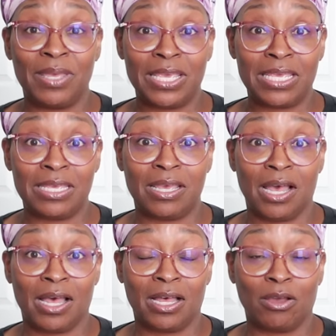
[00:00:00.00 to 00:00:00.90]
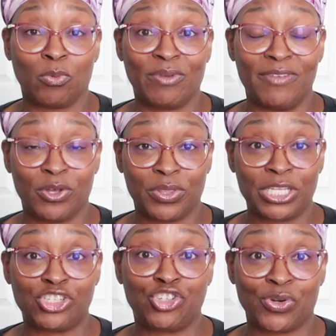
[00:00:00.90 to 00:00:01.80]
me reveal
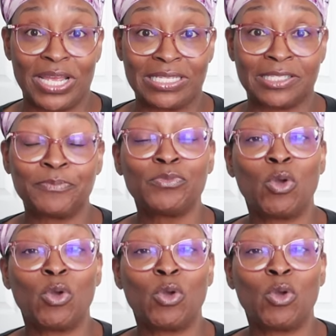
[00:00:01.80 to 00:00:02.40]
this dress,